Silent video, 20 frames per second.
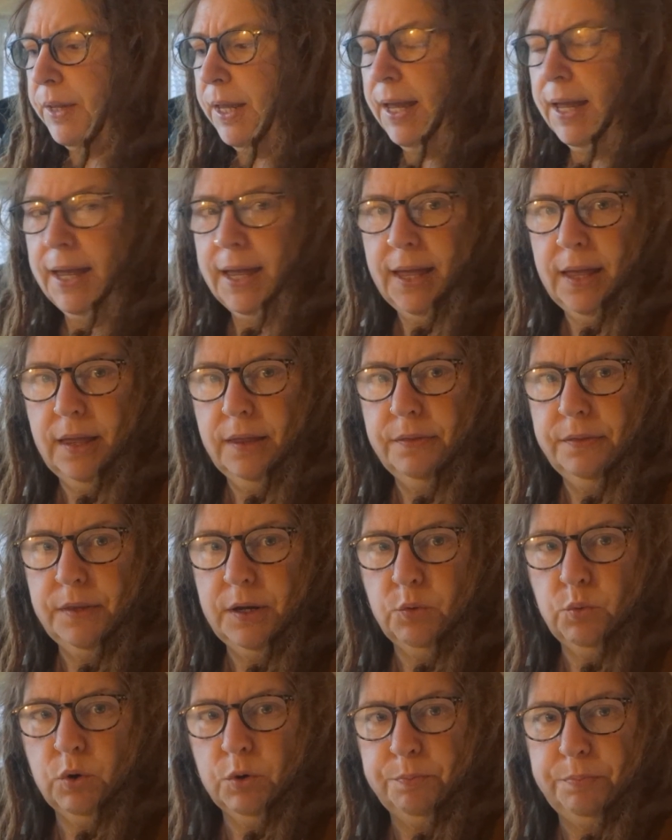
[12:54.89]
and
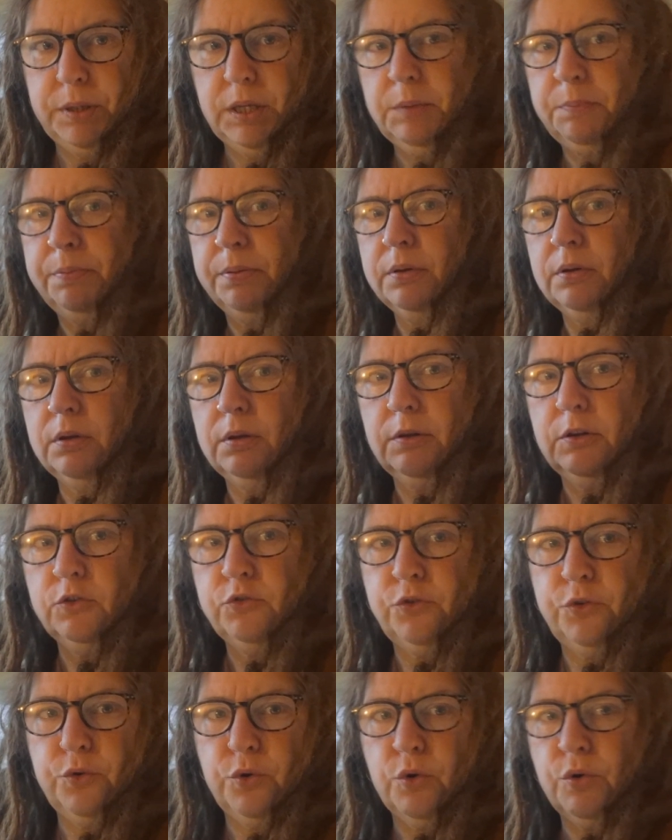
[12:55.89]
there were people
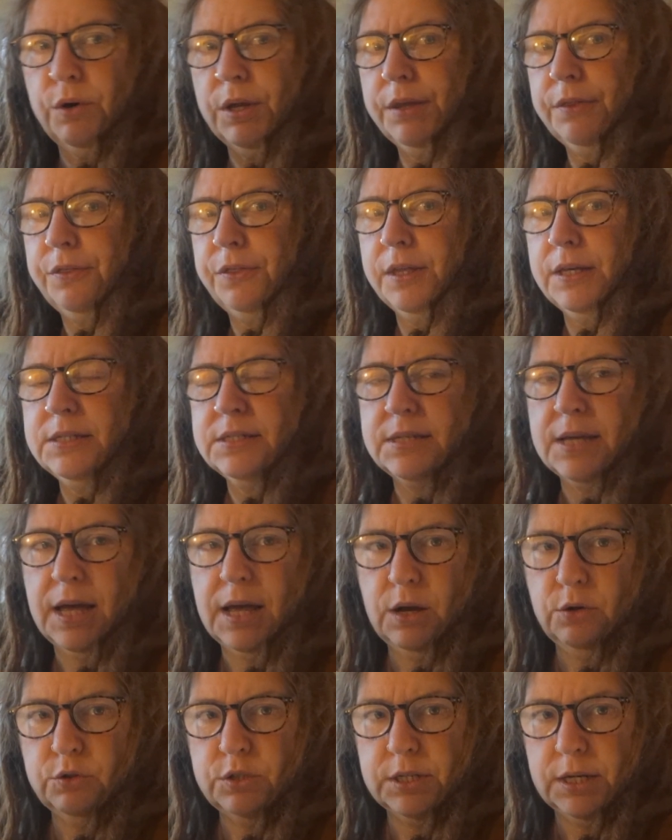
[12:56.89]
throwing things
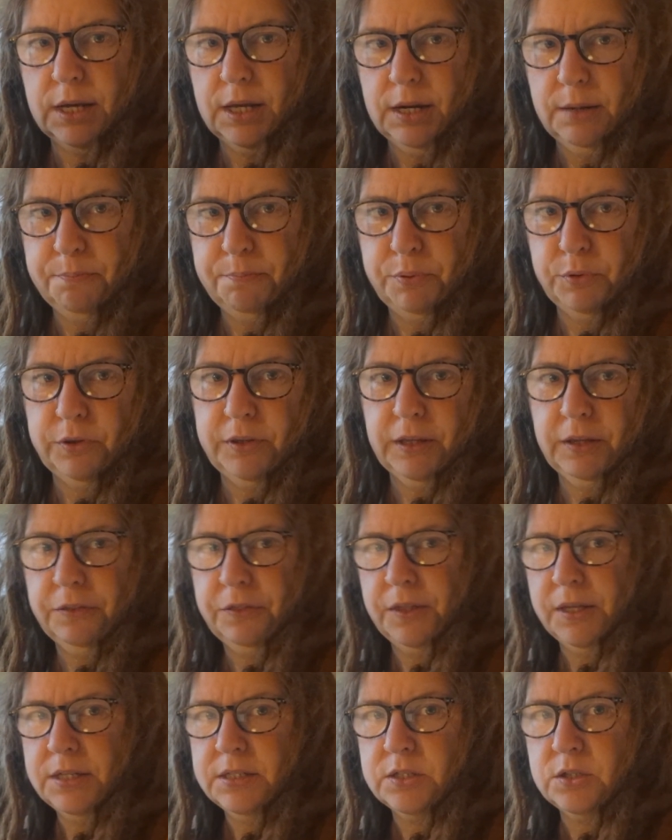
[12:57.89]
out and putting
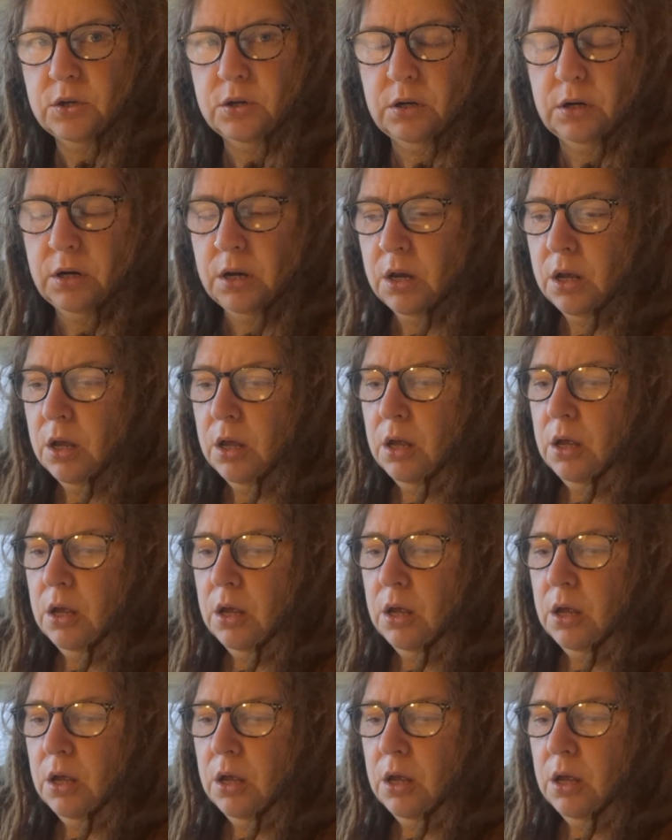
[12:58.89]
things on